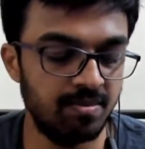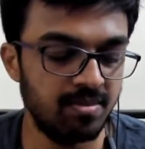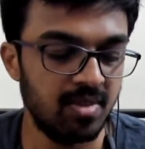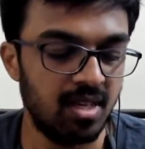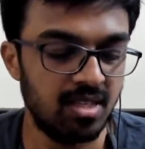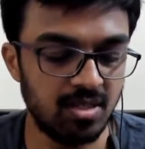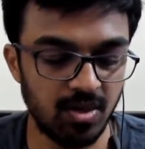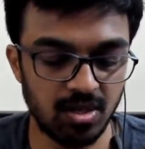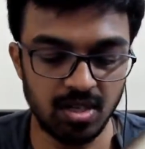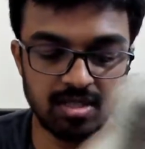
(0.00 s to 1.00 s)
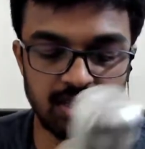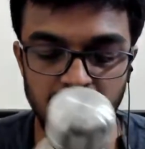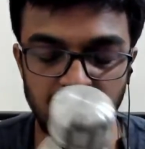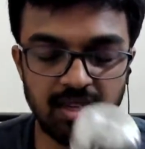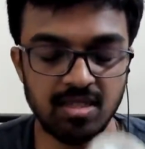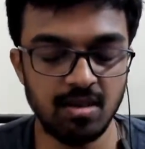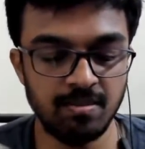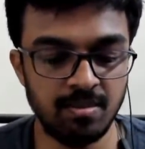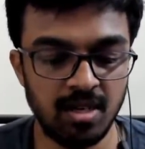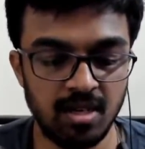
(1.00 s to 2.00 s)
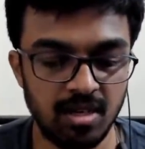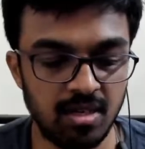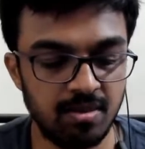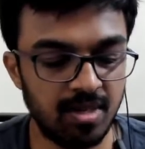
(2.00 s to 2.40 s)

this one costed me some I